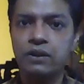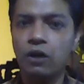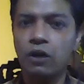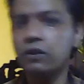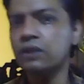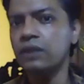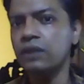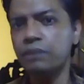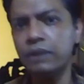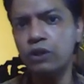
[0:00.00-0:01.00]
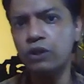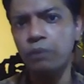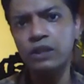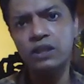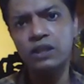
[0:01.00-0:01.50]
Although the third person
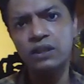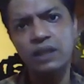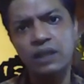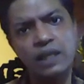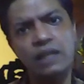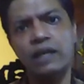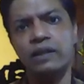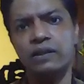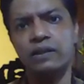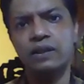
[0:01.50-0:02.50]
omniscience is again there,